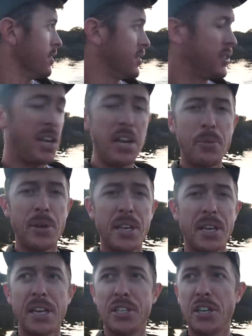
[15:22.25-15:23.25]
See you in
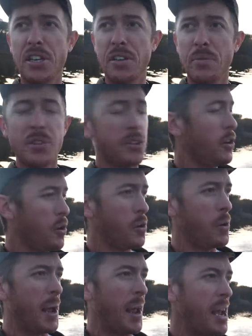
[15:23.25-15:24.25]
the kitchen with
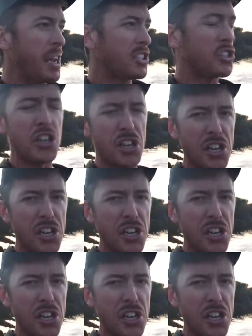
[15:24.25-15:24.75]
OSG.